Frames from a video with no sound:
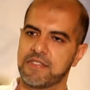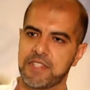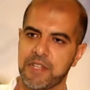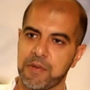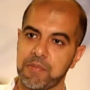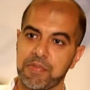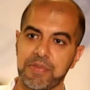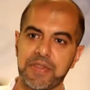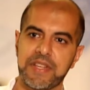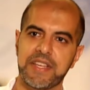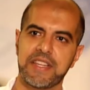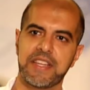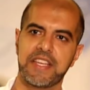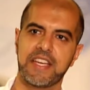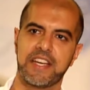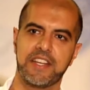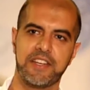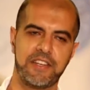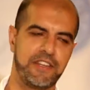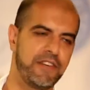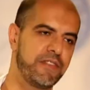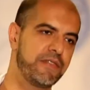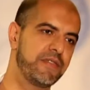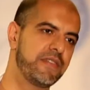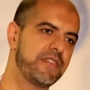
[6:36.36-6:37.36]
Completely
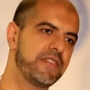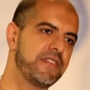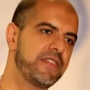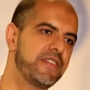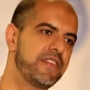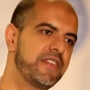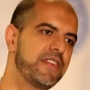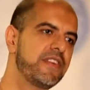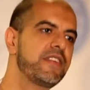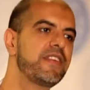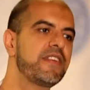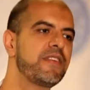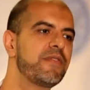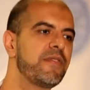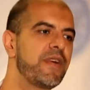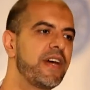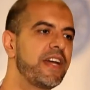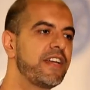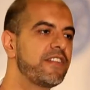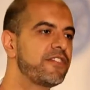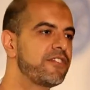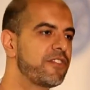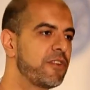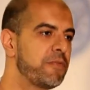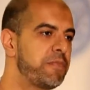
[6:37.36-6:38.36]
unknown,
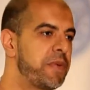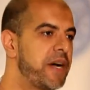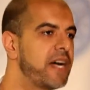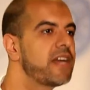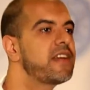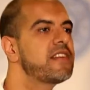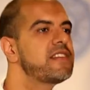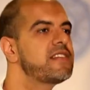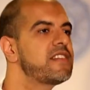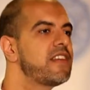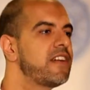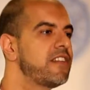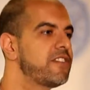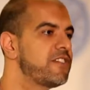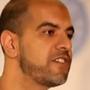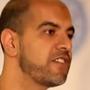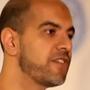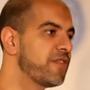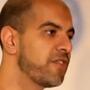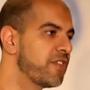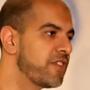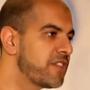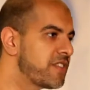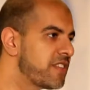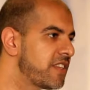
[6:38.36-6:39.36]
right? So Pakistan's
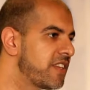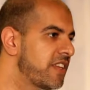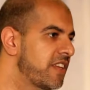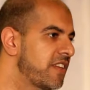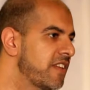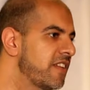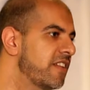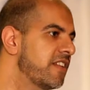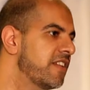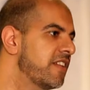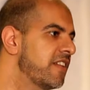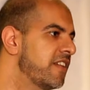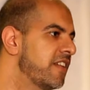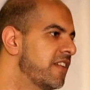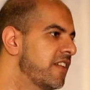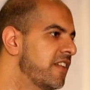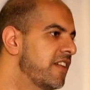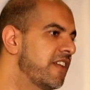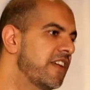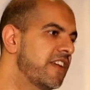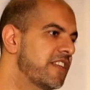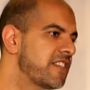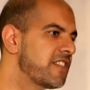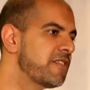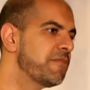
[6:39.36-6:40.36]
diversity
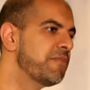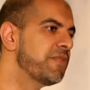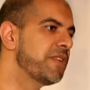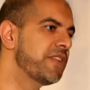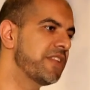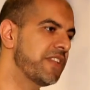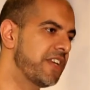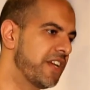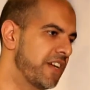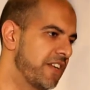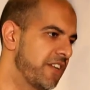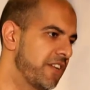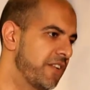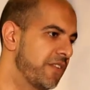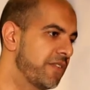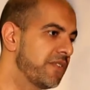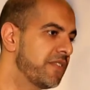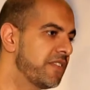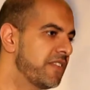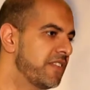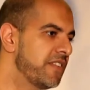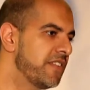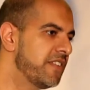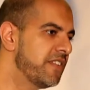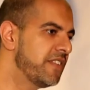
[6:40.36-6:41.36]
is completely unknown.
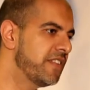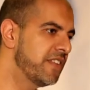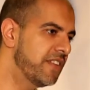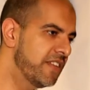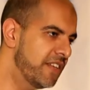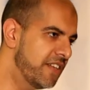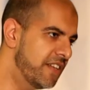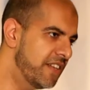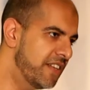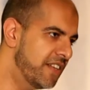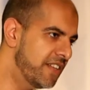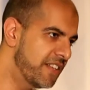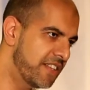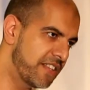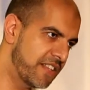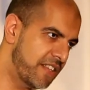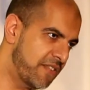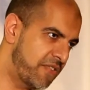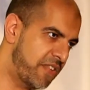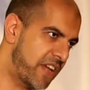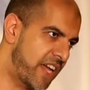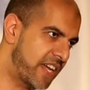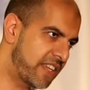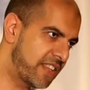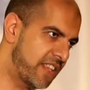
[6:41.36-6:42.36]

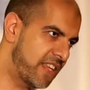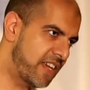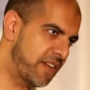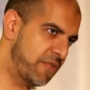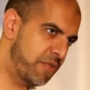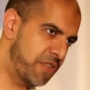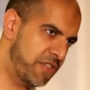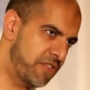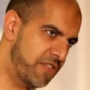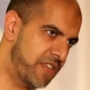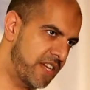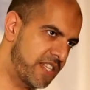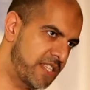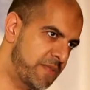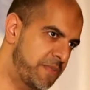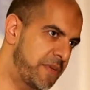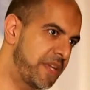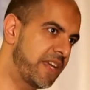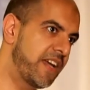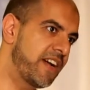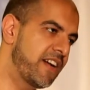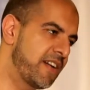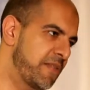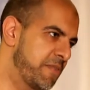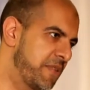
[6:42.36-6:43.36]
The fact that we do not
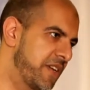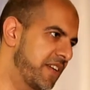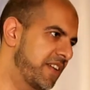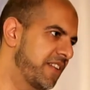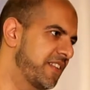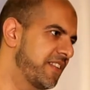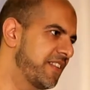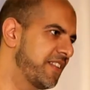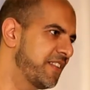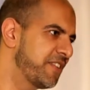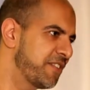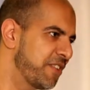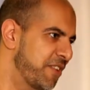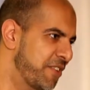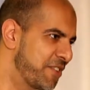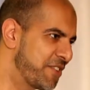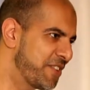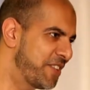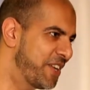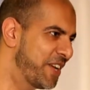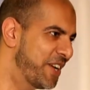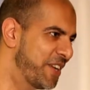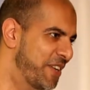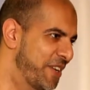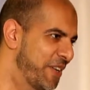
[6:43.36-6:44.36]
speak Arabic is
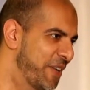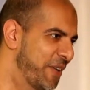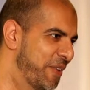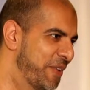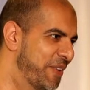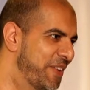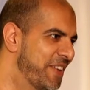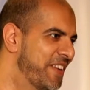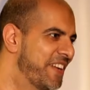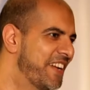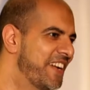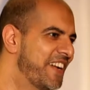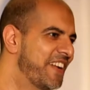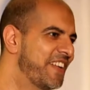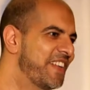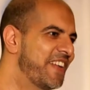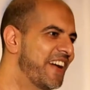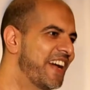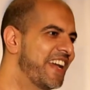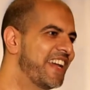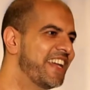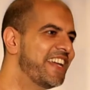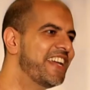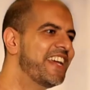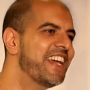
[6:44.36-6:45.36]
largely unknown,
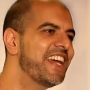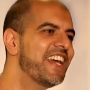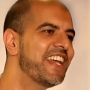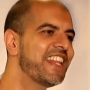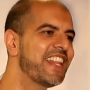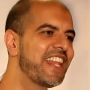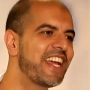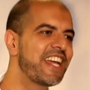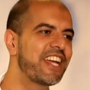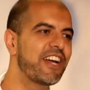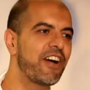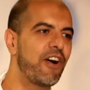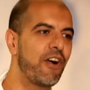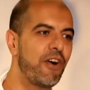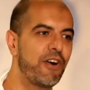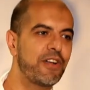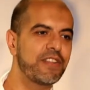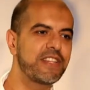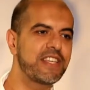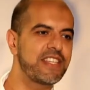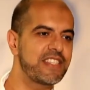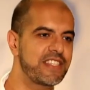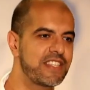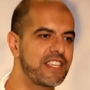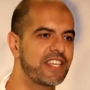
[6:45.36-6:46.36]
right? Like, all
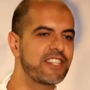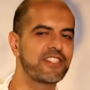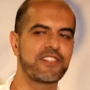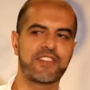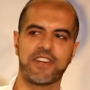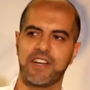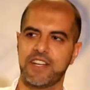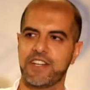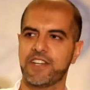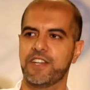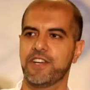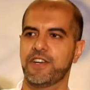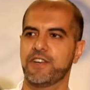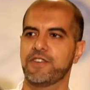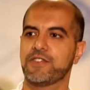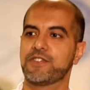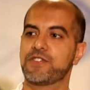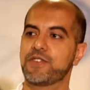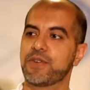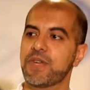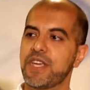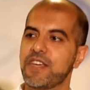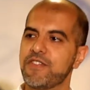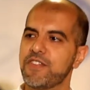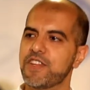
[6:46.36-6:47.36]
these things are unknown.
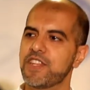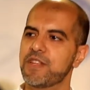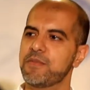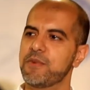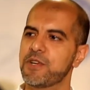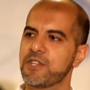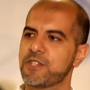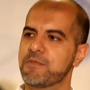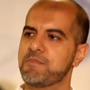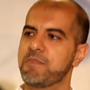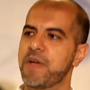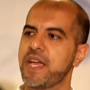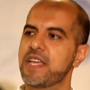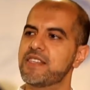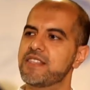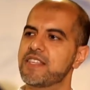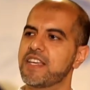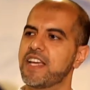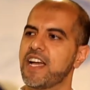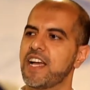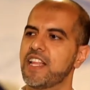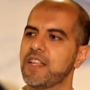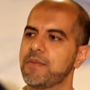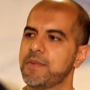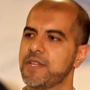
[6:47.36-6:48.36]
So even the most
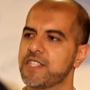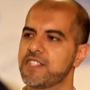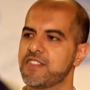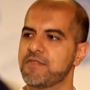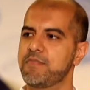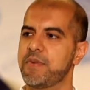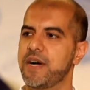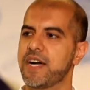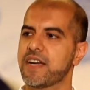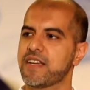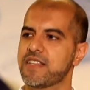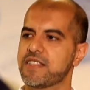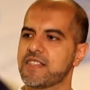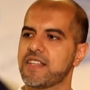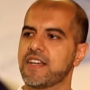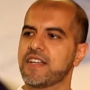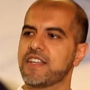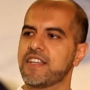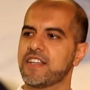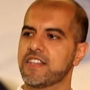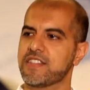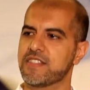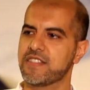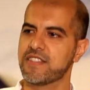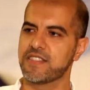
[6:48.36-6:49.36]
basic elements of
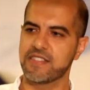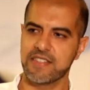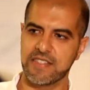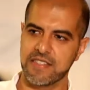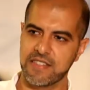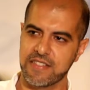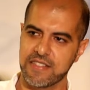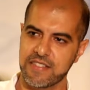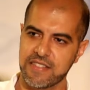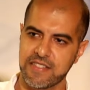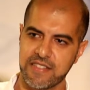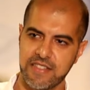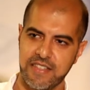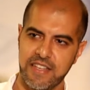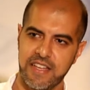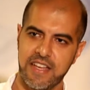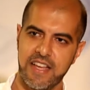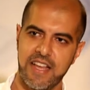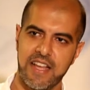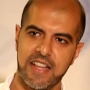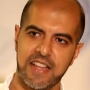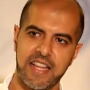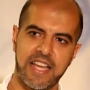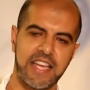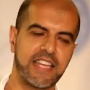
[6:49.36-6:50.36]
Pakistani existence,
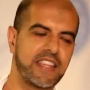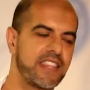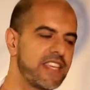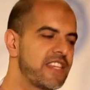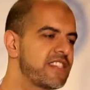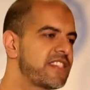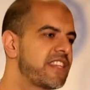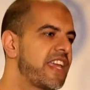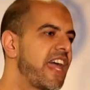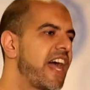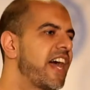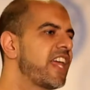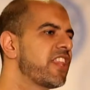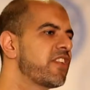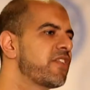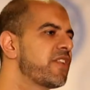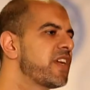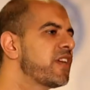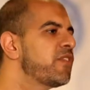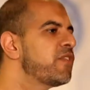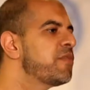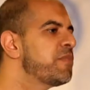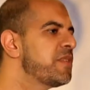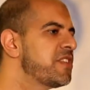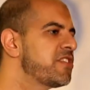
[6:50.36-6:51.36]
like this
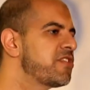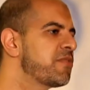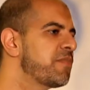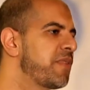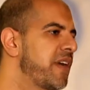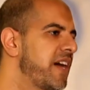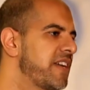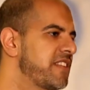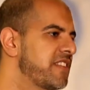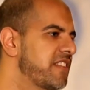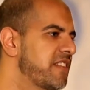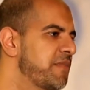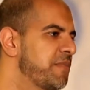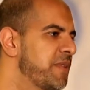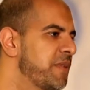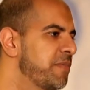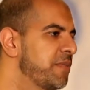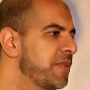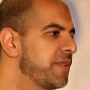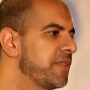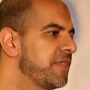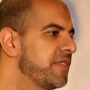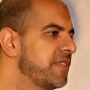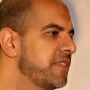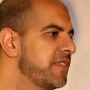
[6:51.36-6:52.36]
gathering, would be surprising to
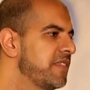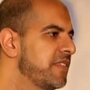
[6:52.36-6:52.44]
people.